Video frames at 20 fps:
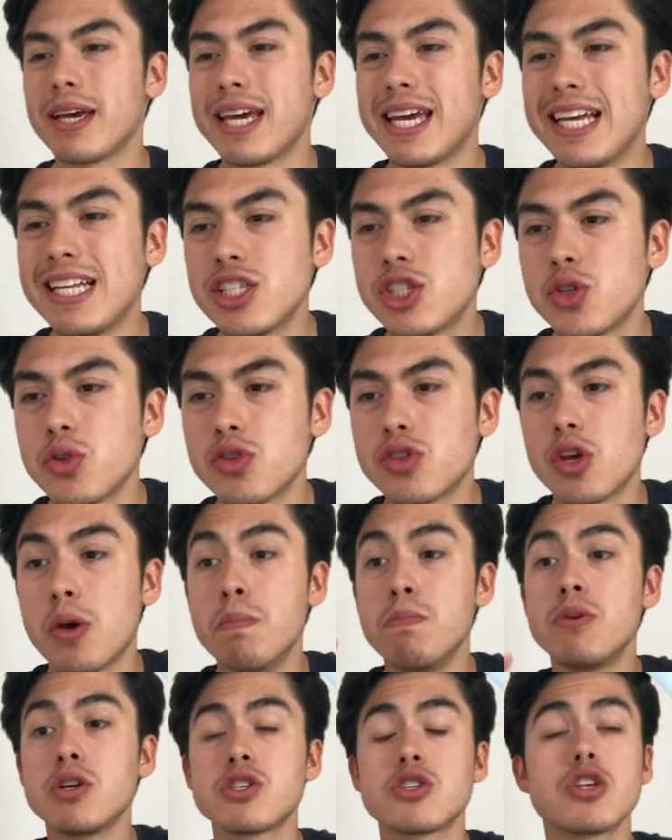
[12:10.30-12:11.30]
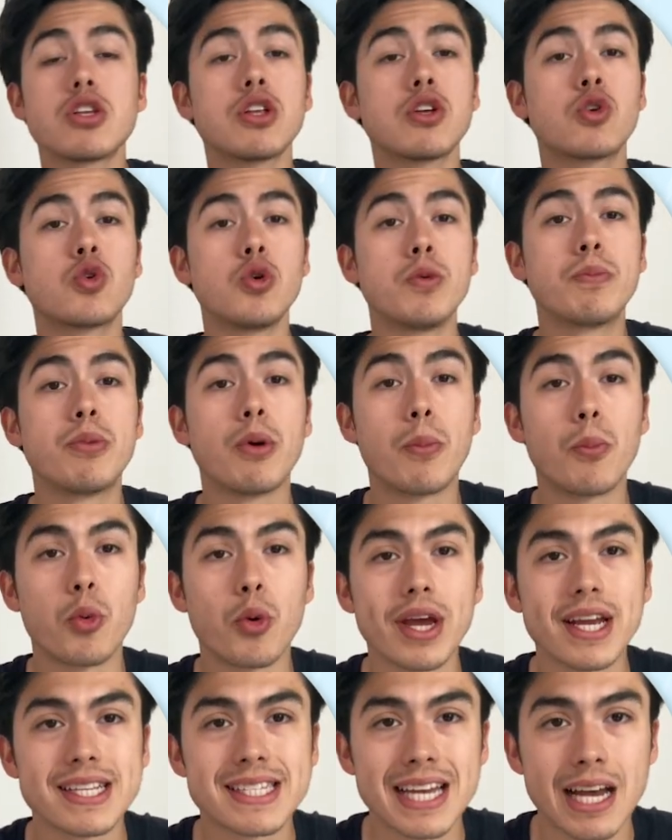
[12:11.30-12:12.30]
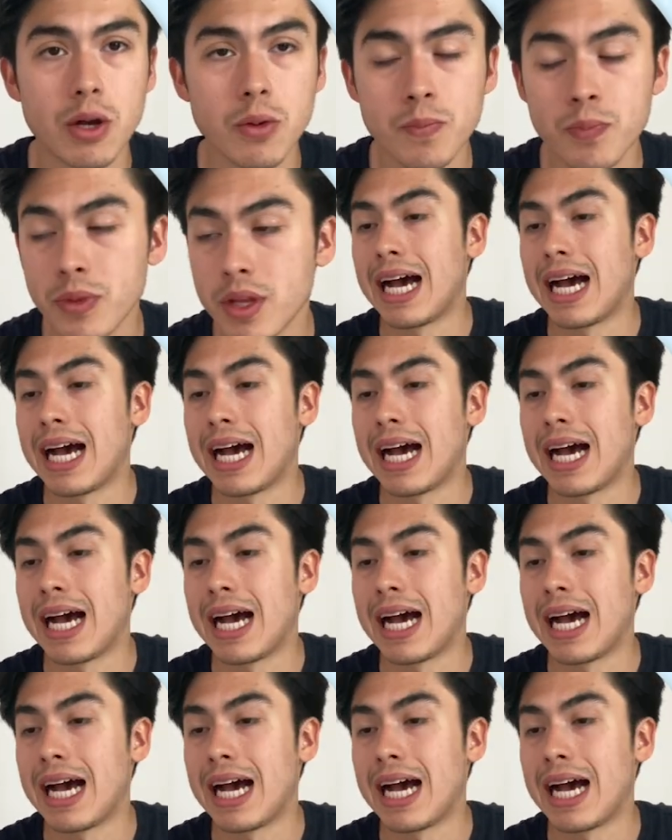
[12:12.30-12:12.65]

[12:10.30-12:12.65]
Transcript: into the muscle group breakdown.